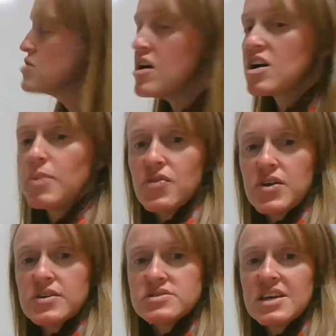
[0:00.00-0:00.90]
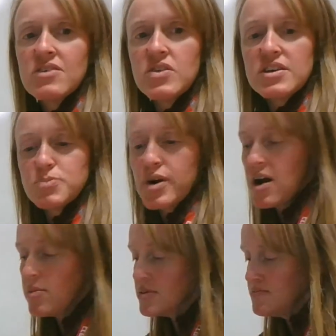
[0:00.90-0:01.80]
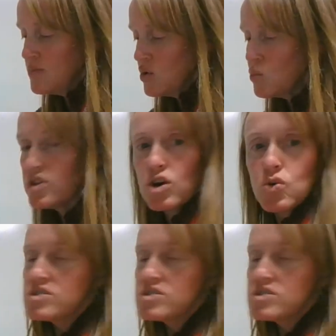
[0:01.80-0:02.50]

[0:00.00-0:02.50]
talk about this. In this problem, we know we're